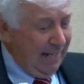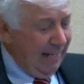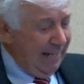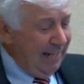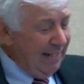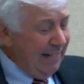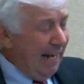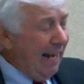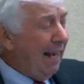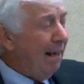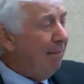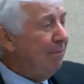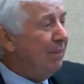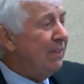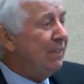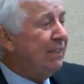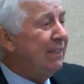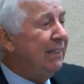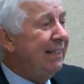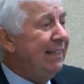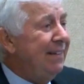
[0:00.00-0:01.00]
And
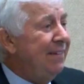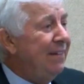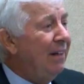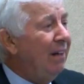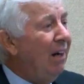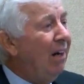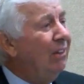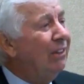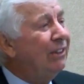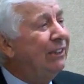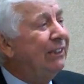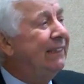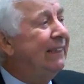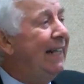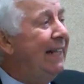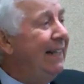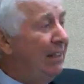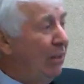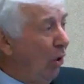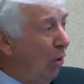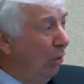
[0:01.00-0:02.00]
obviously, there are
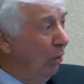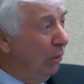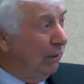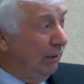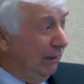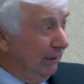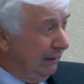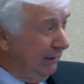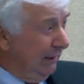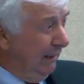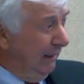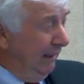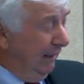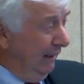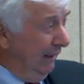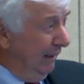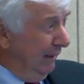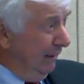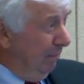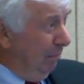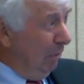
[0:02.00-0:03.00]
stakeholders.
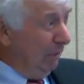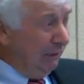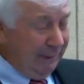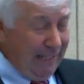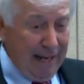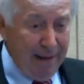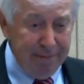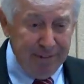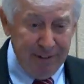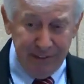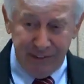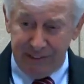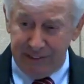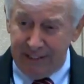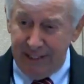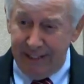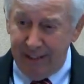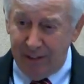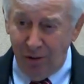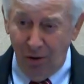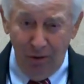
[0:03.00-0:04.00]
The most obvious
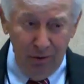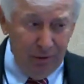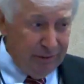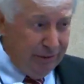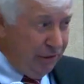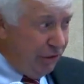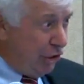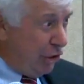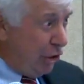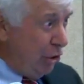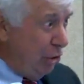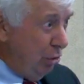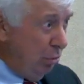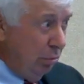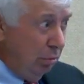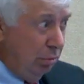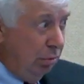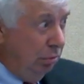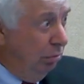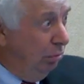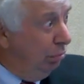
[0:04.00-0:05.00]
stakeholder is
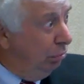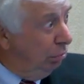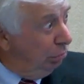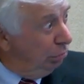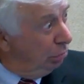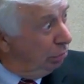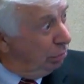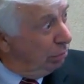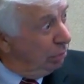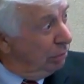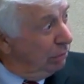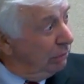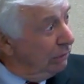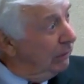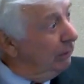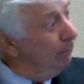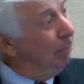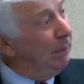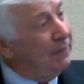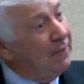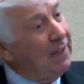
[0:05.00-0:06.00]
you.
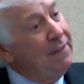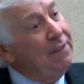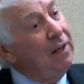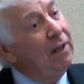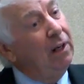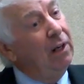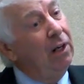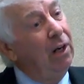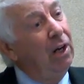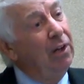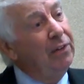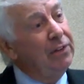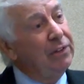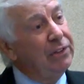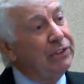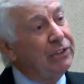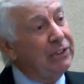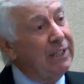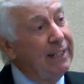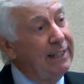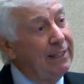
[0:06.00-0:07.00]
But then there are other
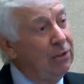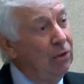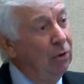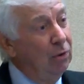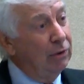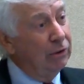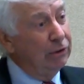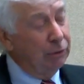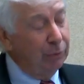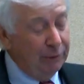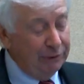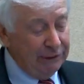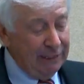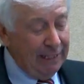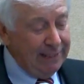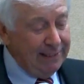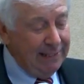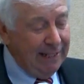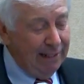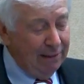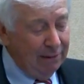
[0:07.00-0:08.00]
stakeholders, which I
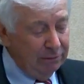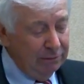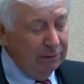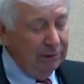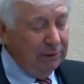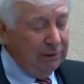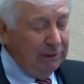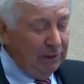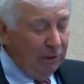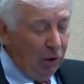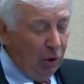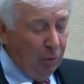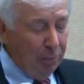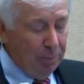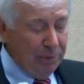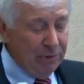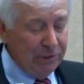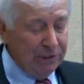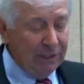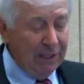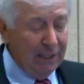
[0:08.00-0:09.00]
now hope
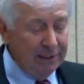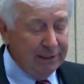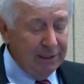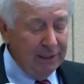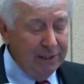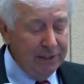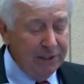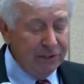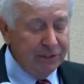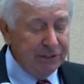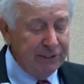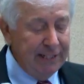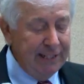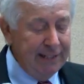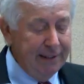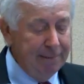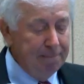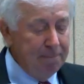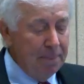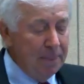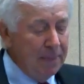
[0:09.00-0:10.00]
you start to
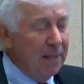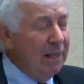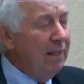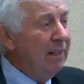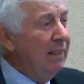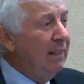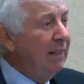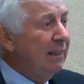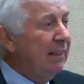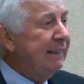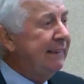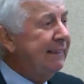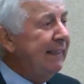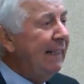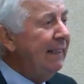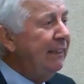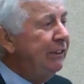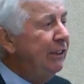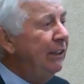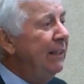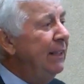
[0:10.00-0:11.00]
understand. The
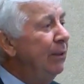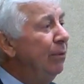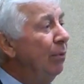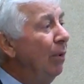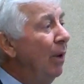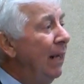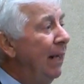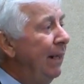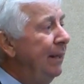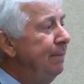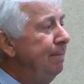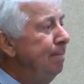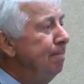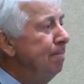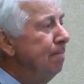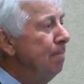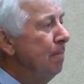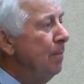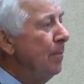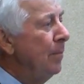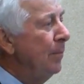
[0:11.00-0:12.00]
section in red
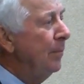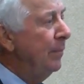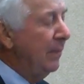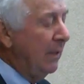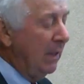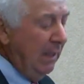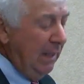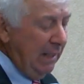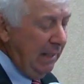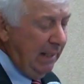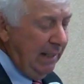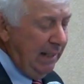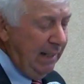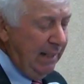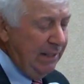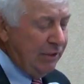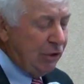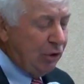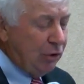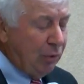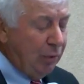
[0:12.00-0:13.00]

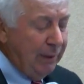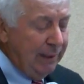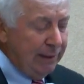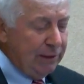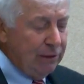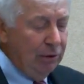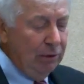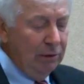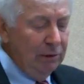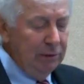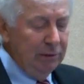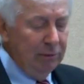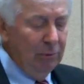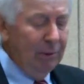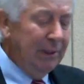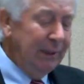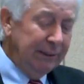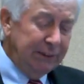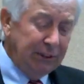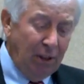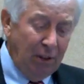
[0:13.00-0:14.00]
is critical.
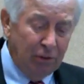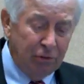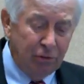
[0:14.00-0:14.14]
Well, it's all